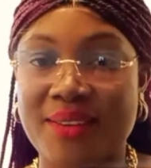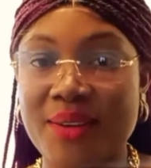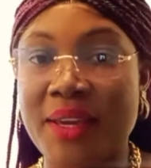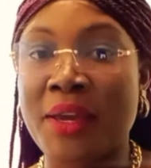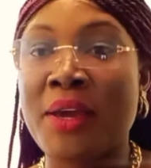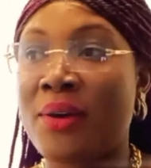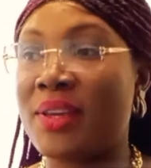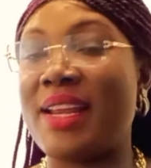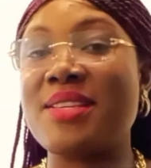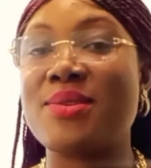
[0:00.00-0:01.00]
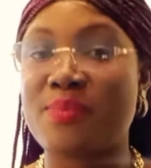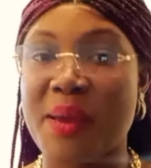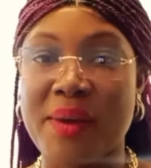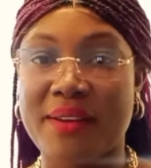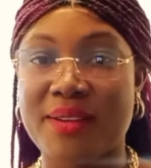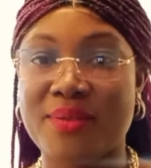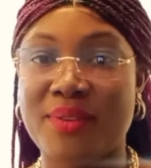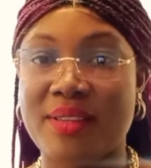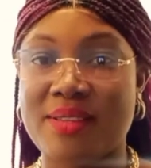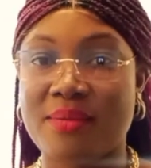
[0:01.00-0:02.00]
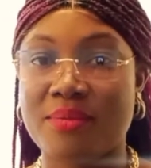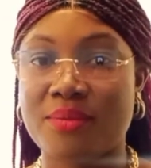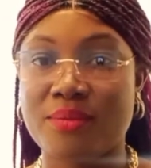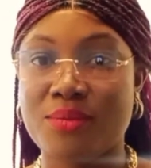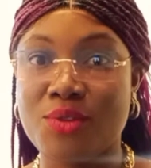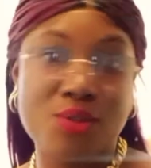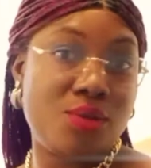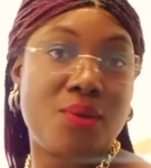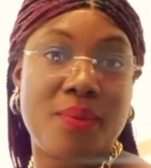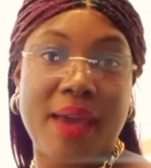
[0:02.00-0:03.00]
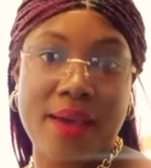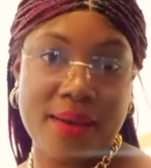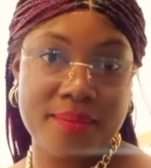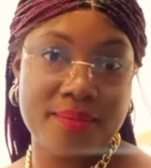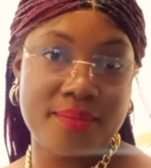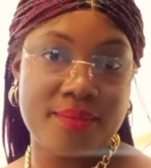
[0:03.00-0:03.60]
okay, let's use my background for example. You don't know where I am.